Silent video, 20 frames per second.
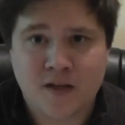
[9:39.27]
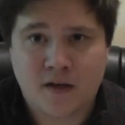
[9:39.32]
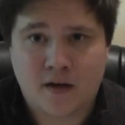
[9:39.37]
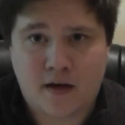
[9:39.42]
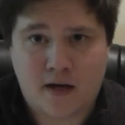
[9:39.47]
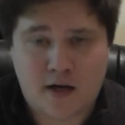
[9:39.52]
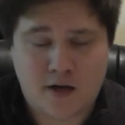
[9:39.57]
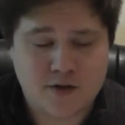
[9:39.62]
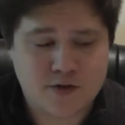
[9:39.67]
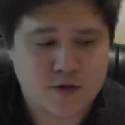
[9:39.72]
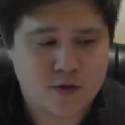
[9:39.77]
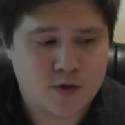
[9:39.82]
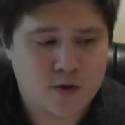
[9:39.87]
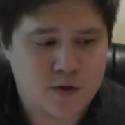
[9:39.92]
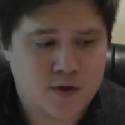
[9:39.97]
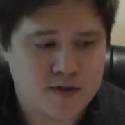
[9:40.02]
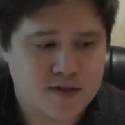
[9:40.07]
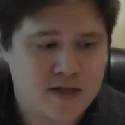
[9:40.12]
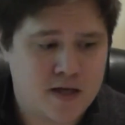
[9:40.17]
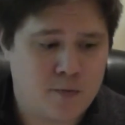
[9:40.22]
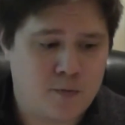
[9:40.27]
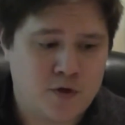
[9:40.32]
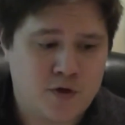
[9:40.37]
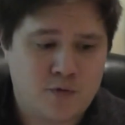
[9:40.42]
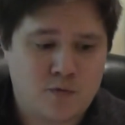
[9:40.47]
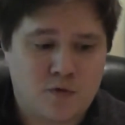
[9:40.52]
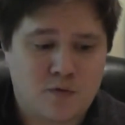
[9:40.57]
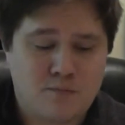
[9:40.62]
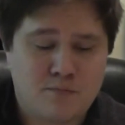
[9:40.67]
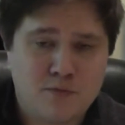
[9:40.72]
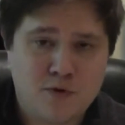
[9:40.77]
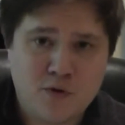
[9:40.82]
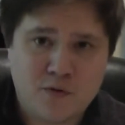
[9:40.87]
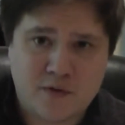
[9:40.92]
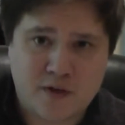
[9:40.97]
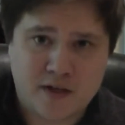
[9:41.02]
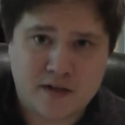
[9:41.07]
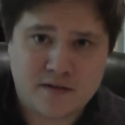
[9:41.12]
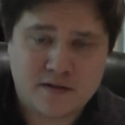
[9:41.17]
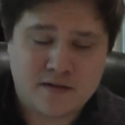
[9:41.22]
I also noticed that when you remove
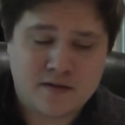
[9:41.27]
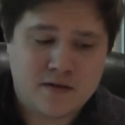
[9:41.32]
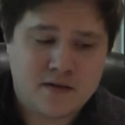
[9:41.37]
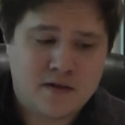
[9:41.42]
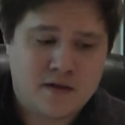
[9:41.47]
it,